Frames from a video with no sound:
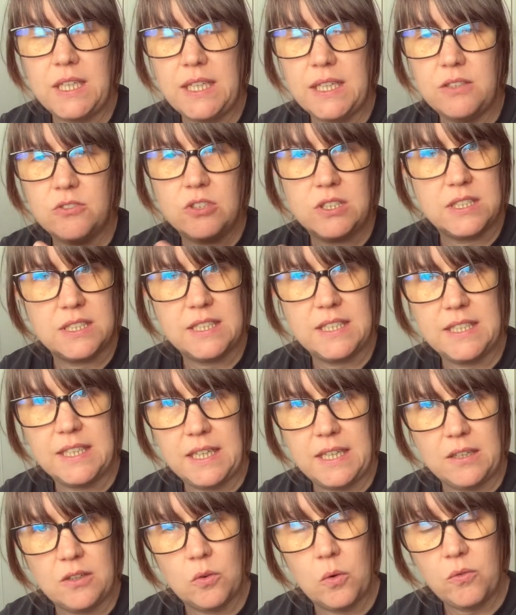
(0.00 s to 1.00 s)
interested
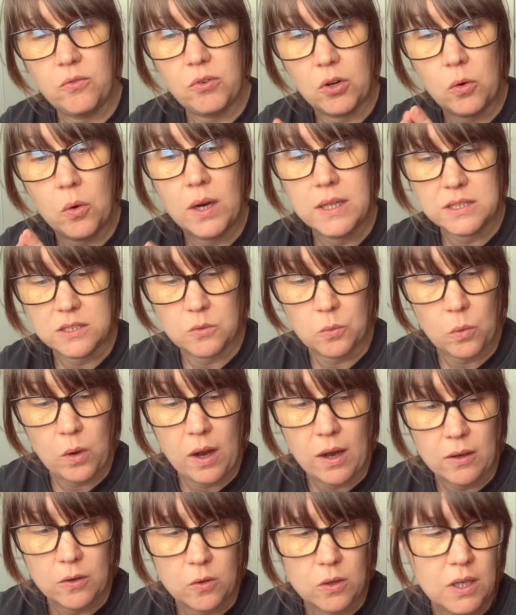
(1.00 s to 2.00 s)
in for quite a
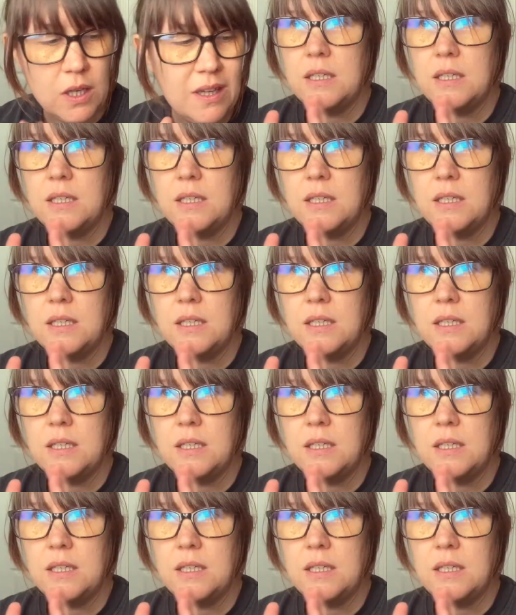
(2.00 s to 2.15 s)
while,